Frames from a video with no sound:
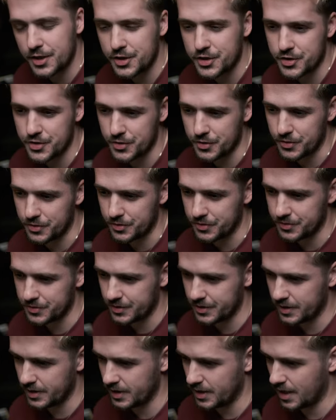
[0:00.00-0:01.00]
issue
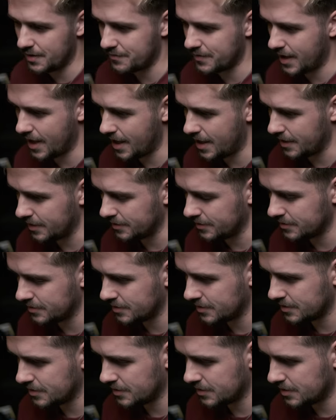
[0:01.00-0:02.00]
that I've had
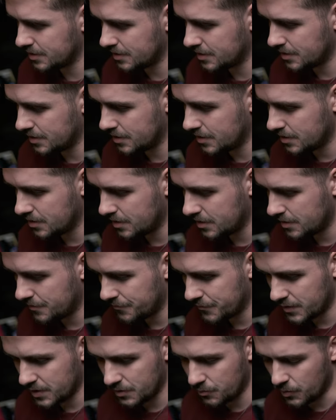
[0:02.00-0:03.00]

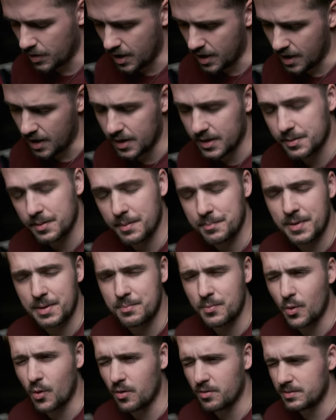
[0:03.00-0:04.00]
were a bit
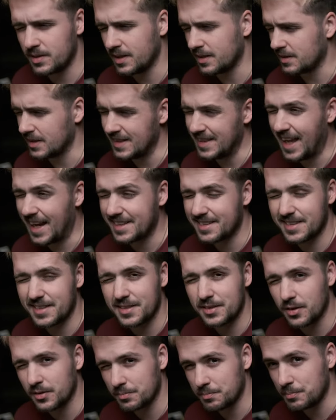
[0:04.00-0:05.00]
more like lighter,
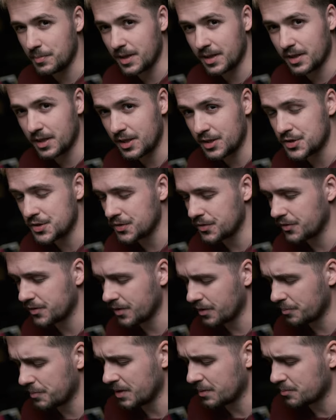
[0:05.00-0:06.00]
not big issues,
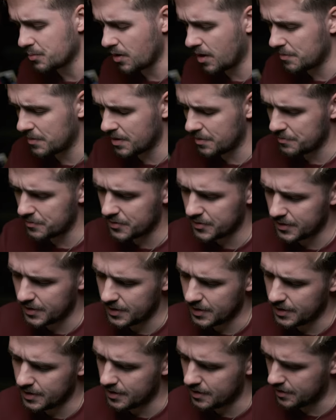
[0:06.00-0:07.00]
not big problems.
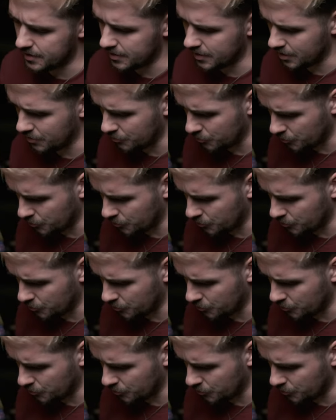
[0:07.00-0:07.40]
And it